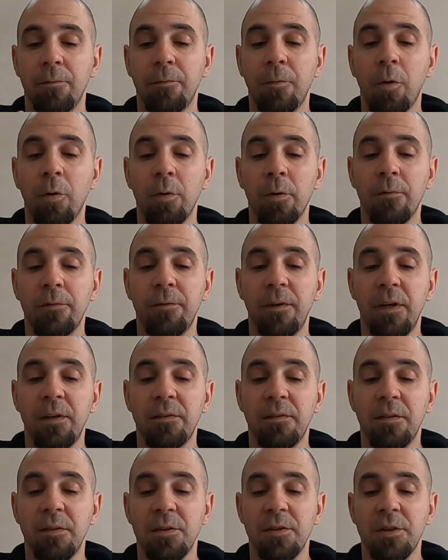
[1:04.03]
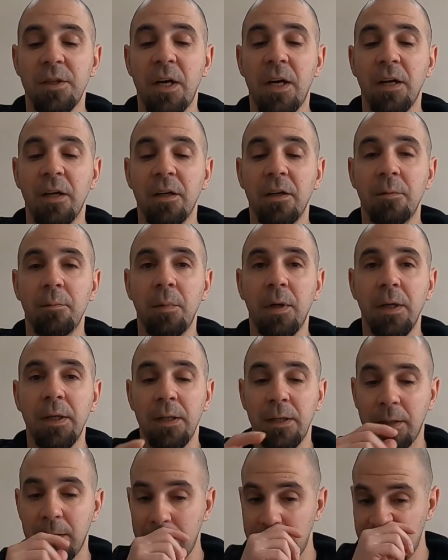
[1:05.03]
forward-facing shotgun
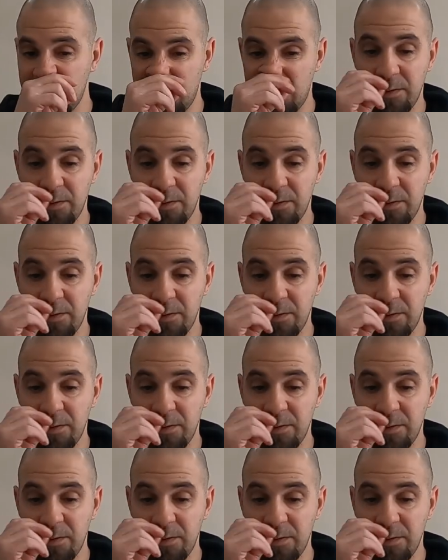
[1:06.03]
mic.